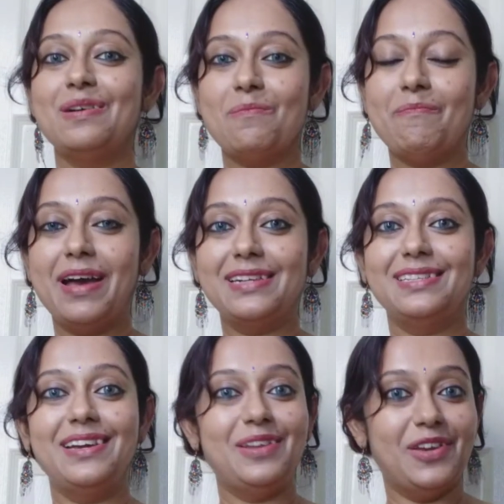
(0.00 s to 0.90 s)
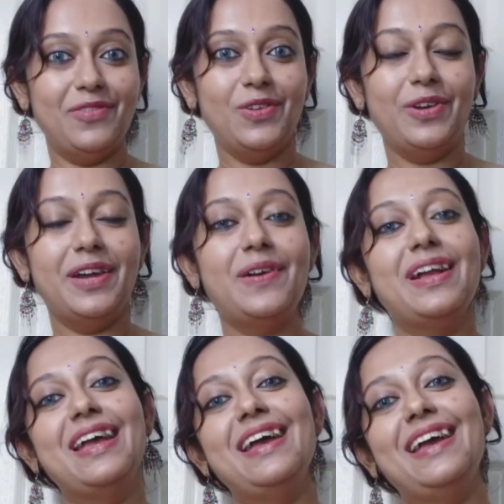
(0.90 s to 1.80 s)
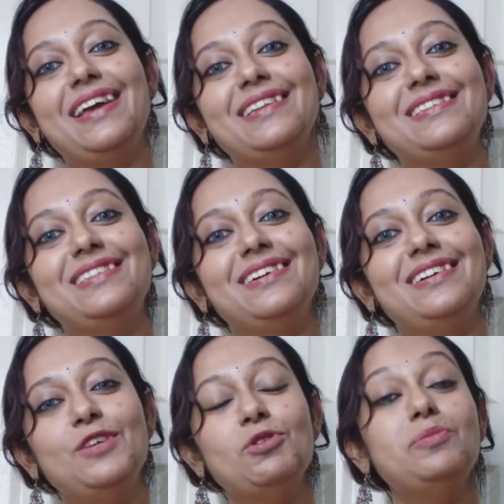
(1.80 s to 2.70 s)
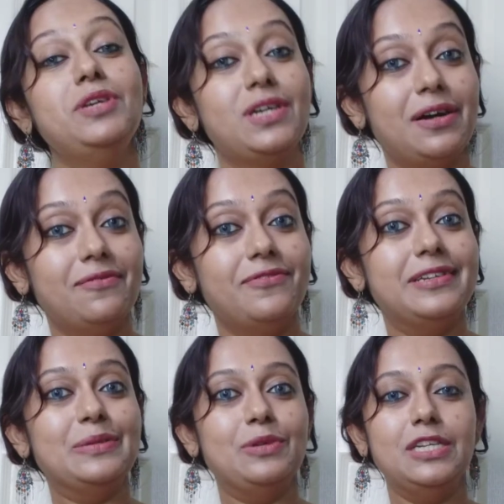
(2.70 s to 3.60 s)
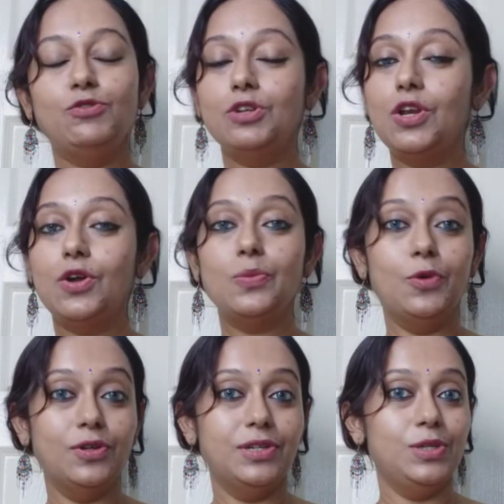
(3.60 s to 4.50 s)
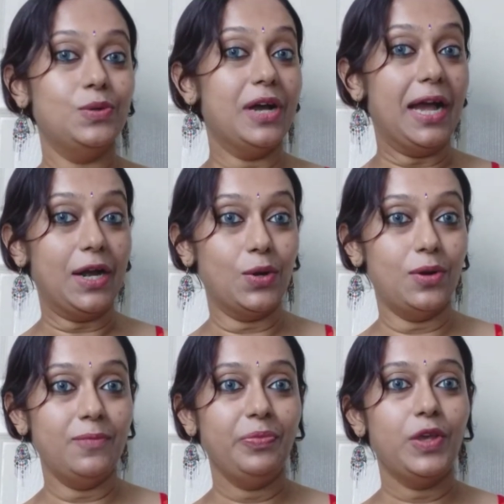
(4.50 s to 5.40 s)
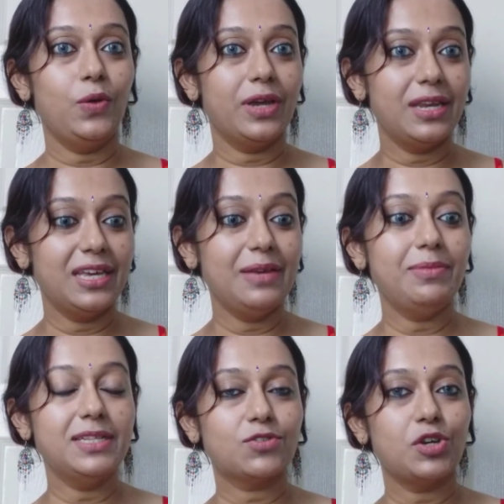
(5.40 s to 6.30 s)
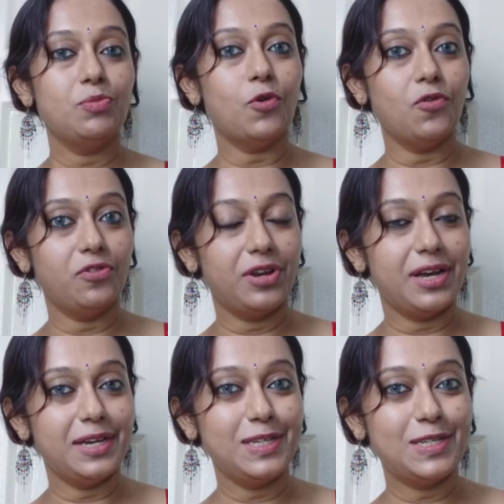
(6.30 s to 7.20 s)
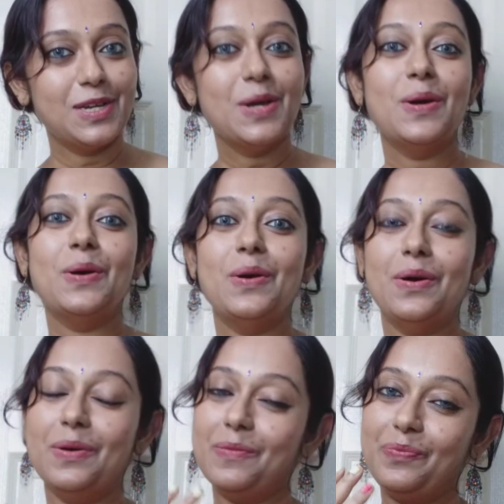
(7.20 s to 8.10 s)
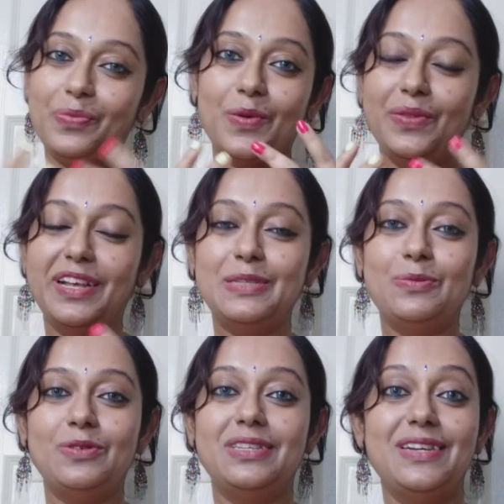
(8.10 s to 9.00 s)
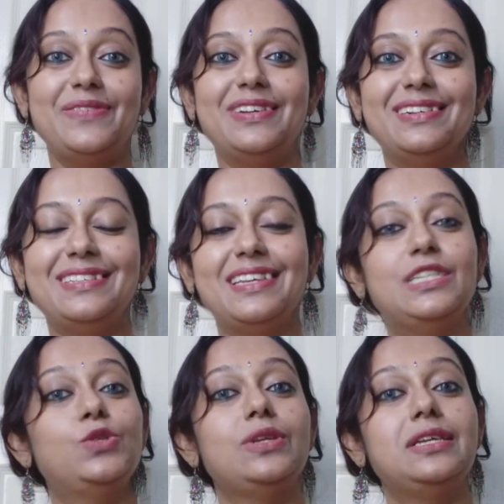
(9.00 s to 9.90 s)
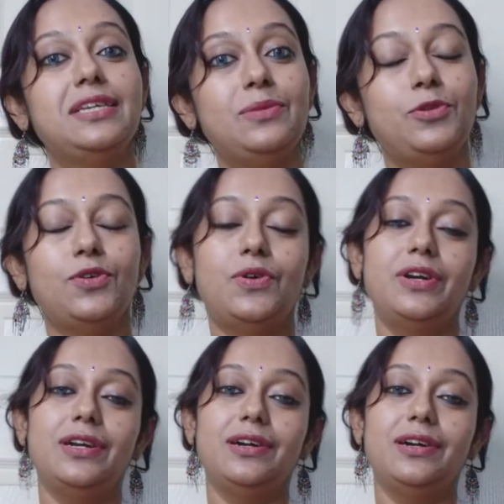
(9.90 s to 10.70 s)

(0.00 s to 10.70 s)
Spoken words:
backside, everywhere, and you'll be comfortable. It will not bother you at all. You can keep this cream overnight on the exposed areas, and it will keep your